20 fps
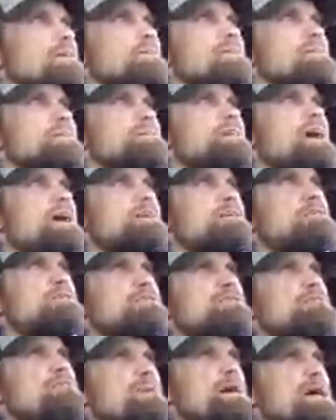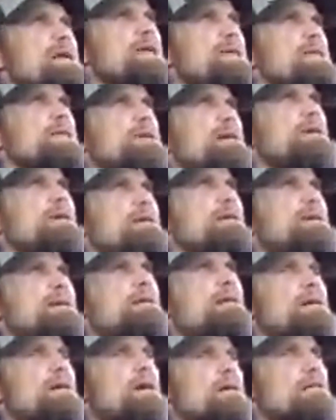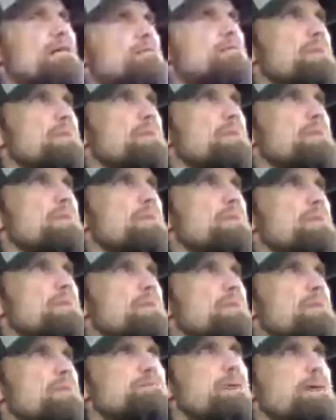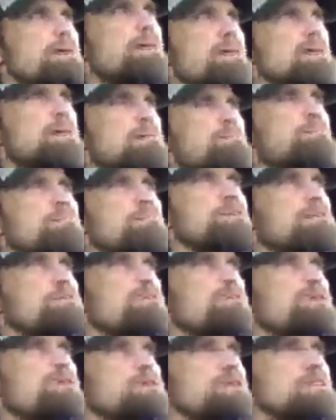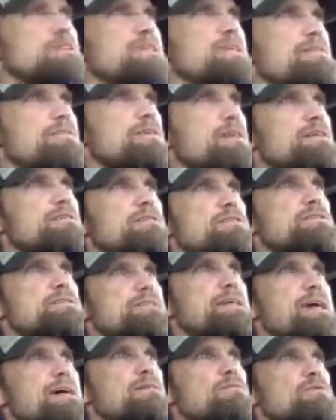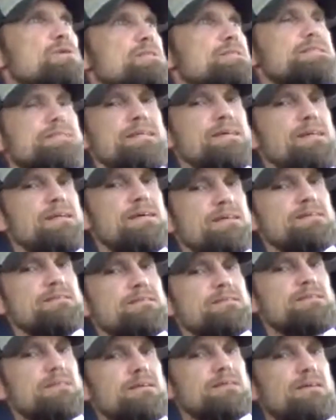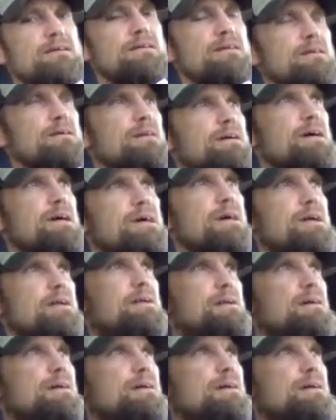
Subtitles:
the doctrines of men, in every aspect. Like, this world doesn't even understand what sin is, and